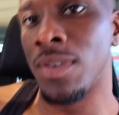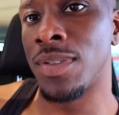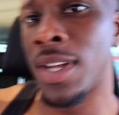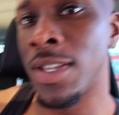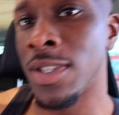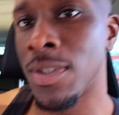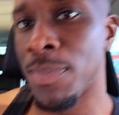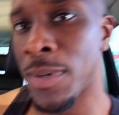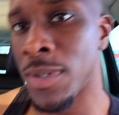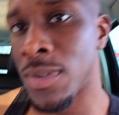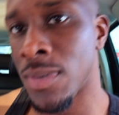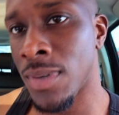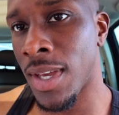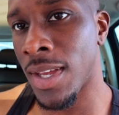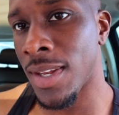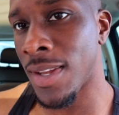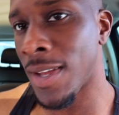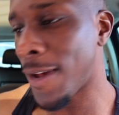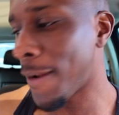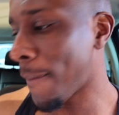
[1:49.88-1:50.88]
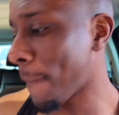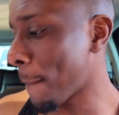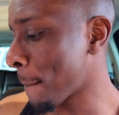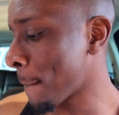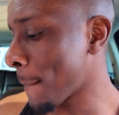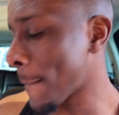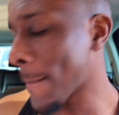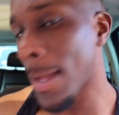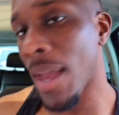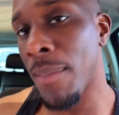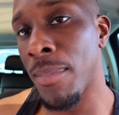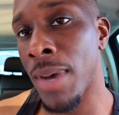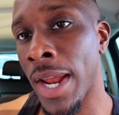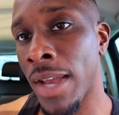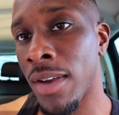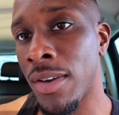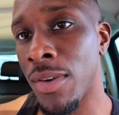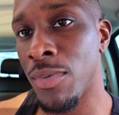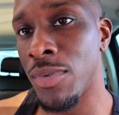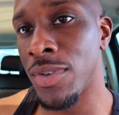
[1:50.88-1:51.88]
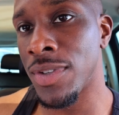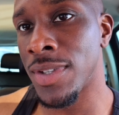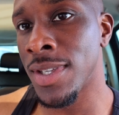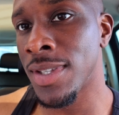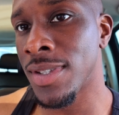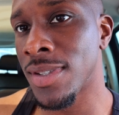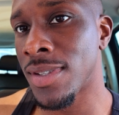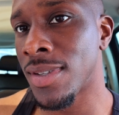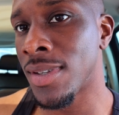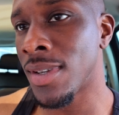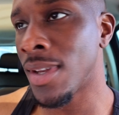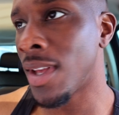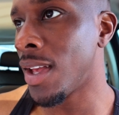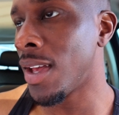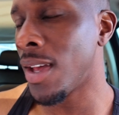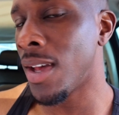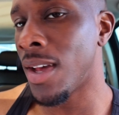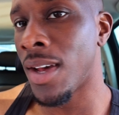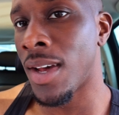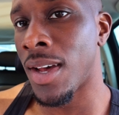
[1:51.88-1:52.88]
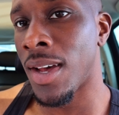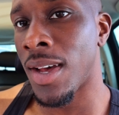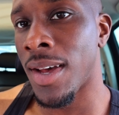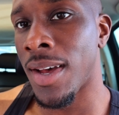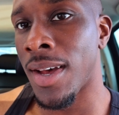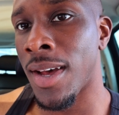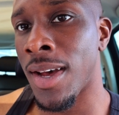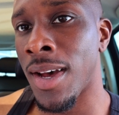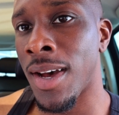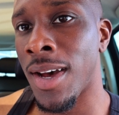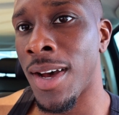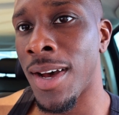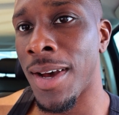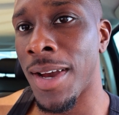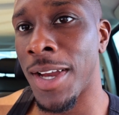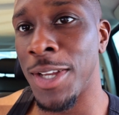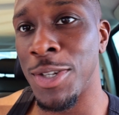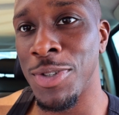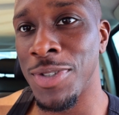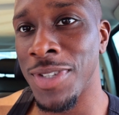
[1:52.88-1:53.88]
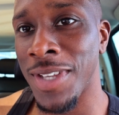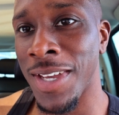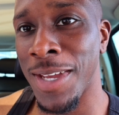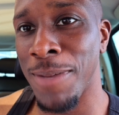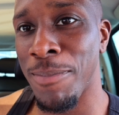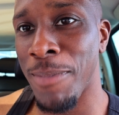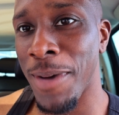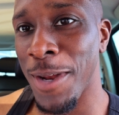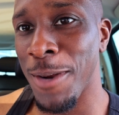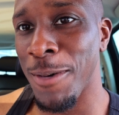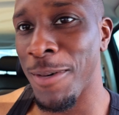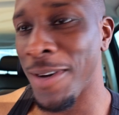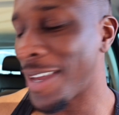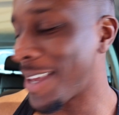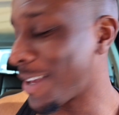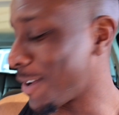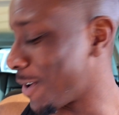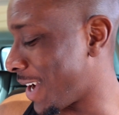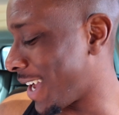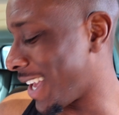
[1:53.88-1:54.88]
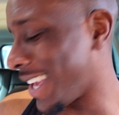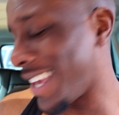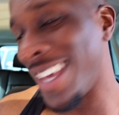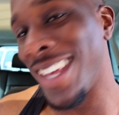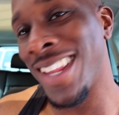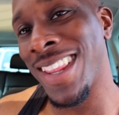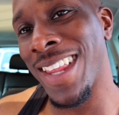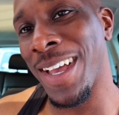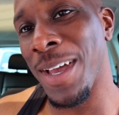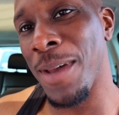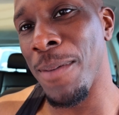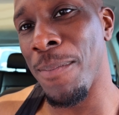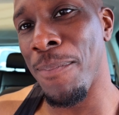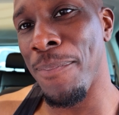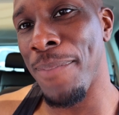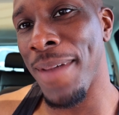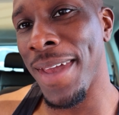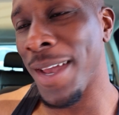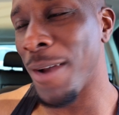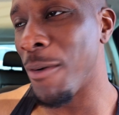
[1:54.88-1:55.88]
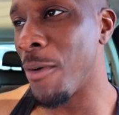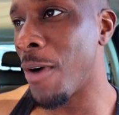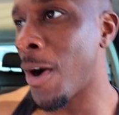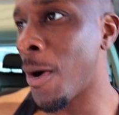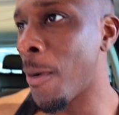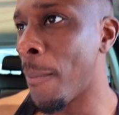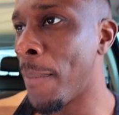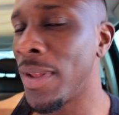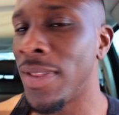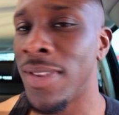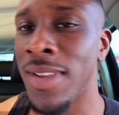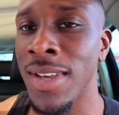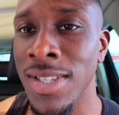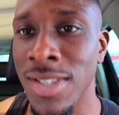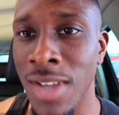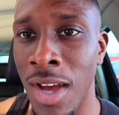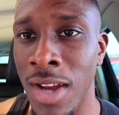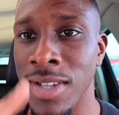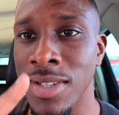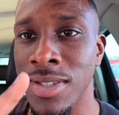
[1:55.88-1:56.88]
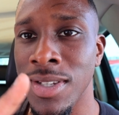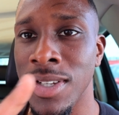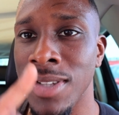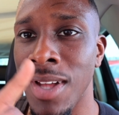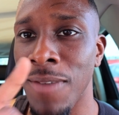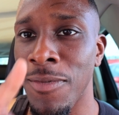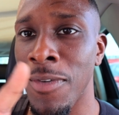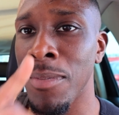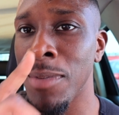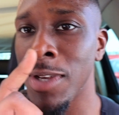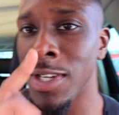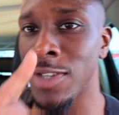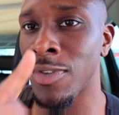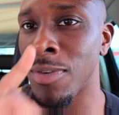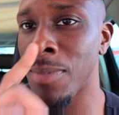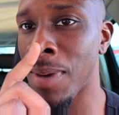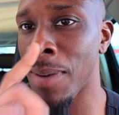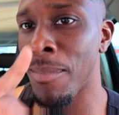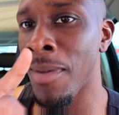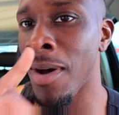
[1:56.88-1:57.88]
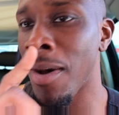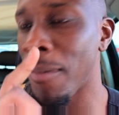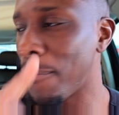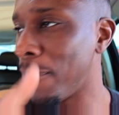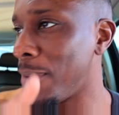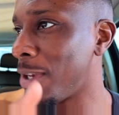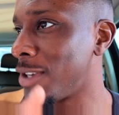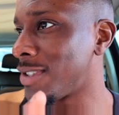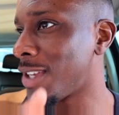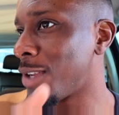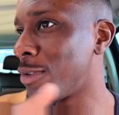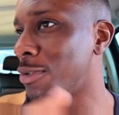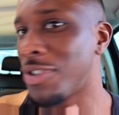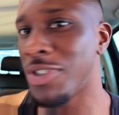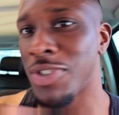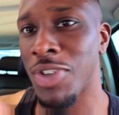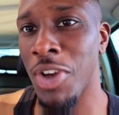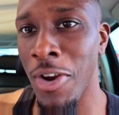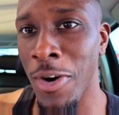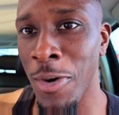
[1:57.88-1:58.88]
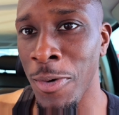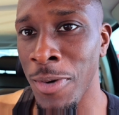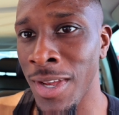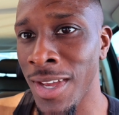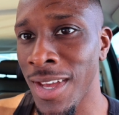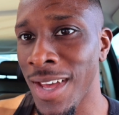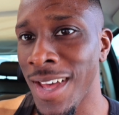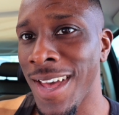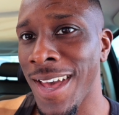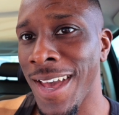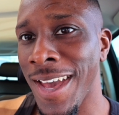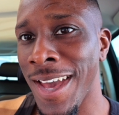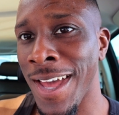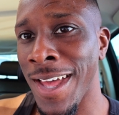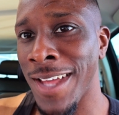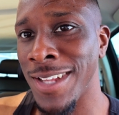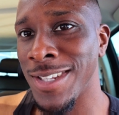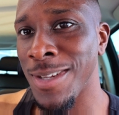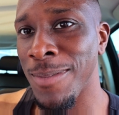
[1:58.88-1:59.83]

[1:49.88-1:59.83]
was not supposed to get that, but I couldn't resist. I just ate, by the way. I eat like a pig. Wow. But this honestly is not for me. It's for my mom, because I know she's hungry, and